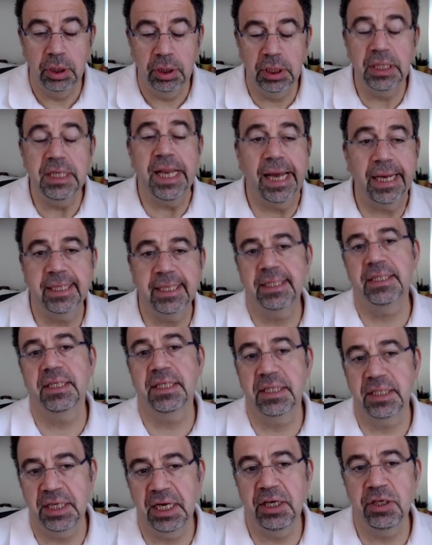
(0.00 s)
the next
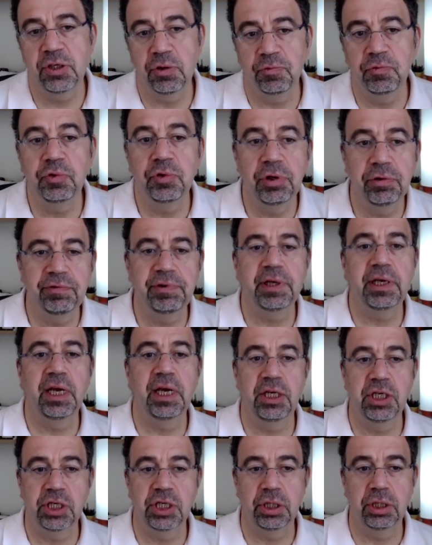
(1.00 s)
stage of
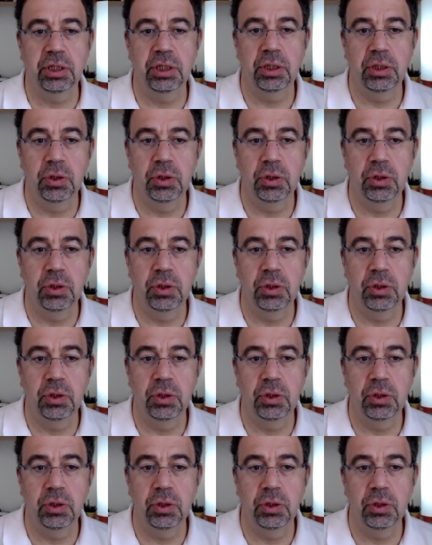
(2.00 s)
unification